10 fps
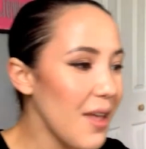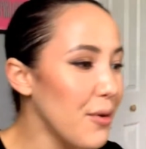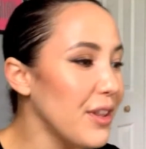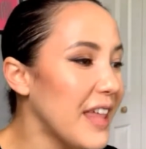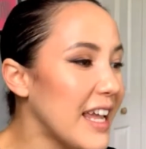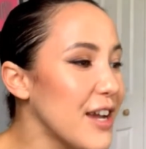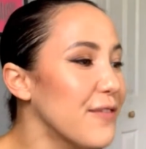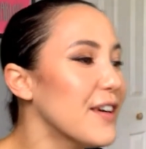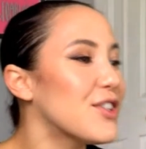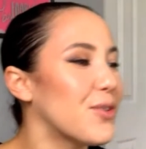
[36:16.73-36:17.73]
Well, thank you
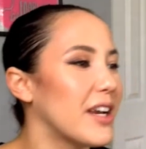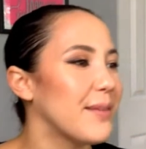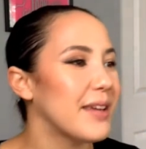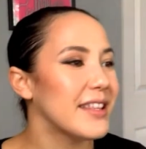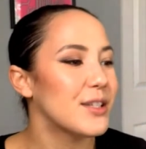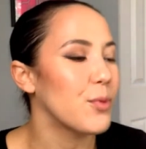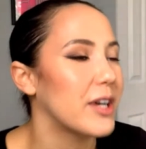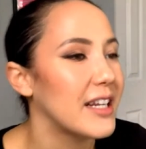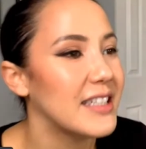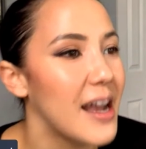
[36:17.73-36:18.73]
for joining me this
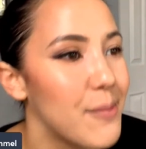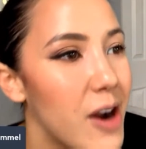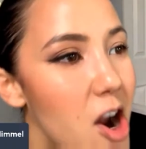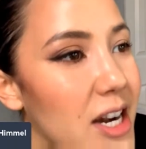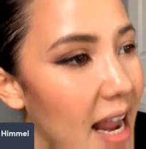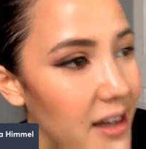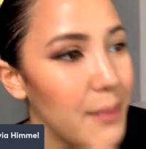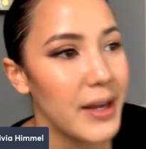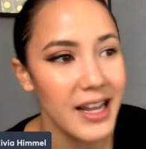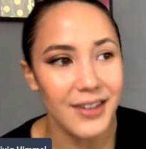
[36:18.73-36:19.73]
morning, Deborah, and
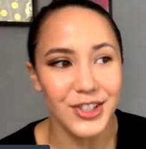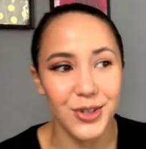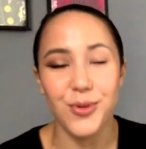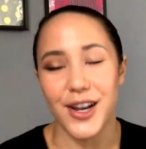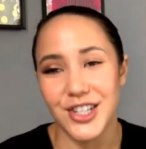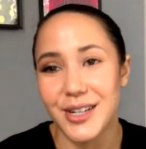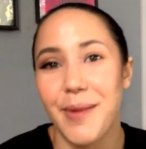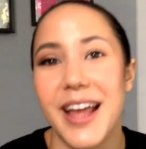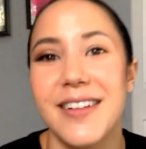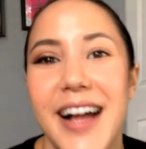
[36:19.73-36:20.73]
anybody else who watched in
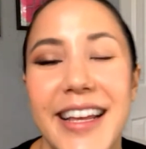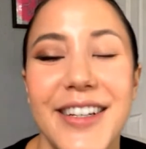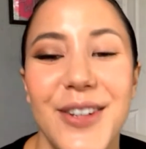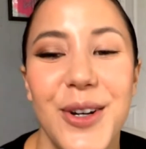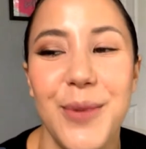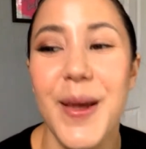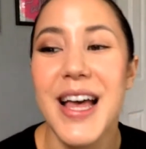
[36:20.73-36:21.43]
my client group.